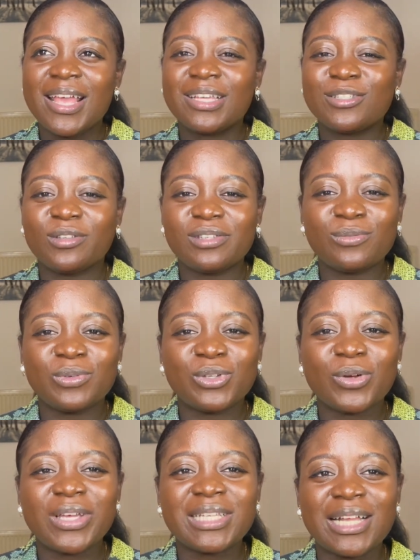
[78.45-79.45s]
So this
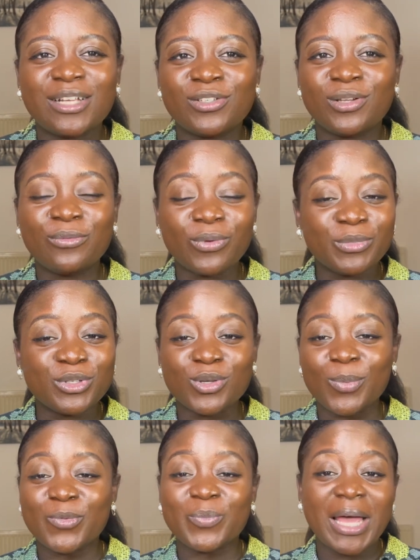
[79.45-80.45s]
video is actually from the top
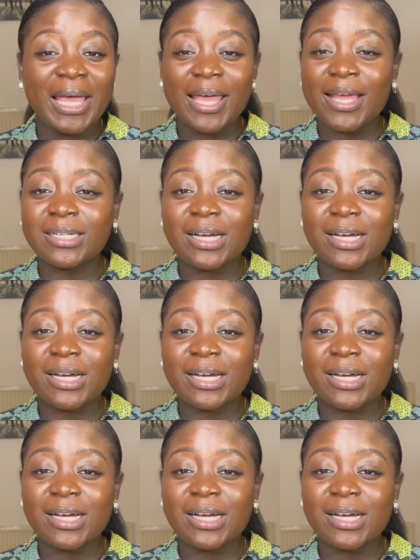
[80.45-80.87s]
of my head.